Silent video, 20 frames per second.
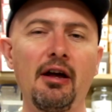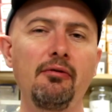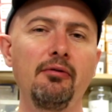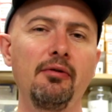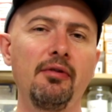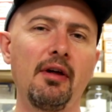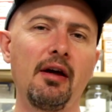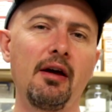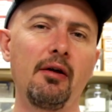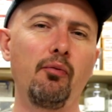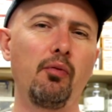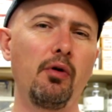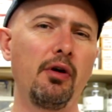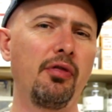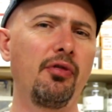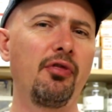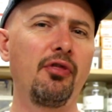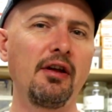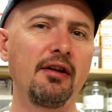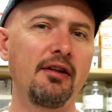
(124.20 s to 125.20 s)
out there
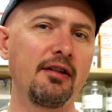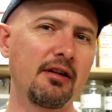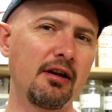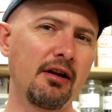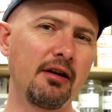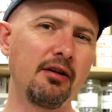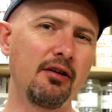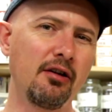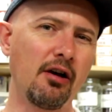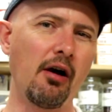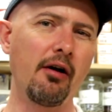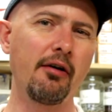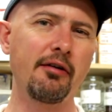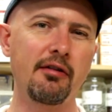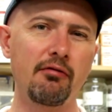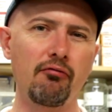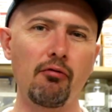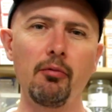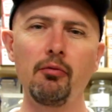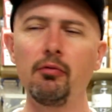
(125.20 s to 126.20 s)
with things like
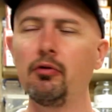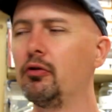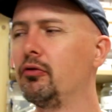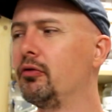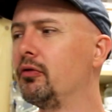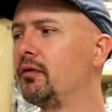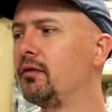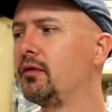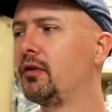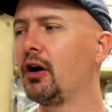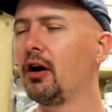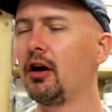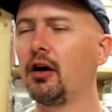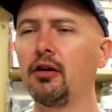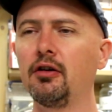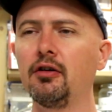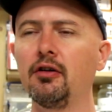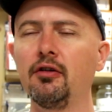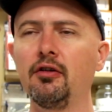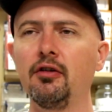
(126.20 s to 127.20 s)
guards removed
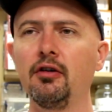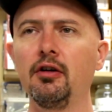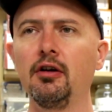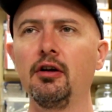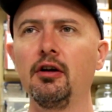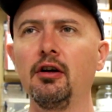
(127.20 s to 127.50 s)
and,